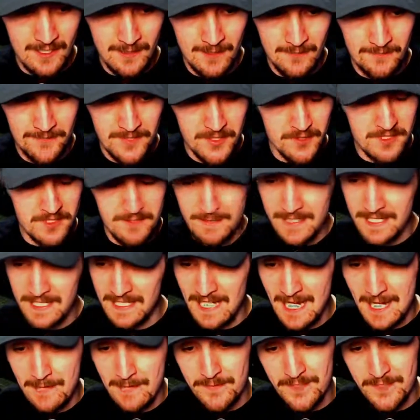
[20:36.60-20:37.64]
Dude's been an
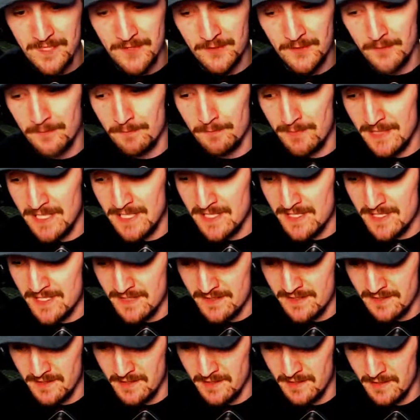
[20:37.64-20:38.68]
absolute
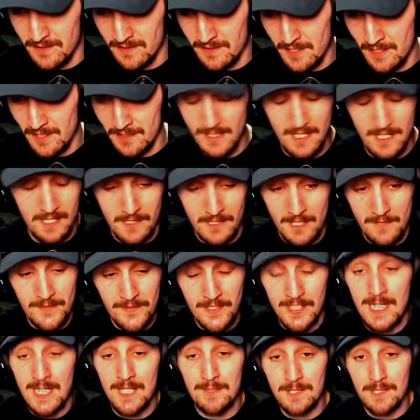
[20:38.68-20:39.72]
beast. I love
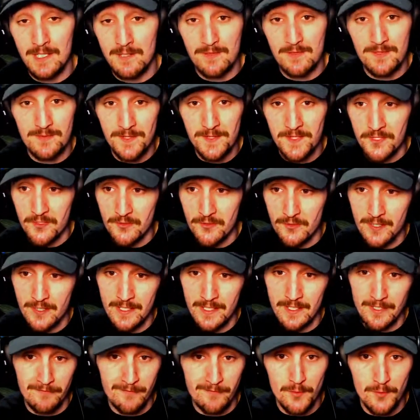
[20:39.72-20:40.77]
the kid when he was with
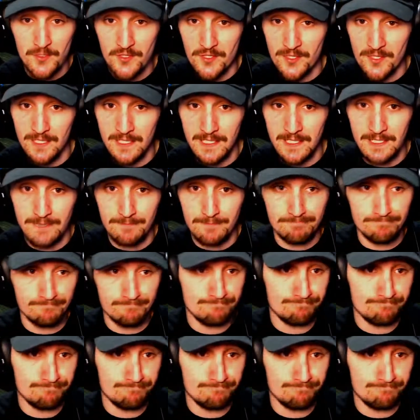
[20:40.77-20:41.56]
Detroit. Unfortunately,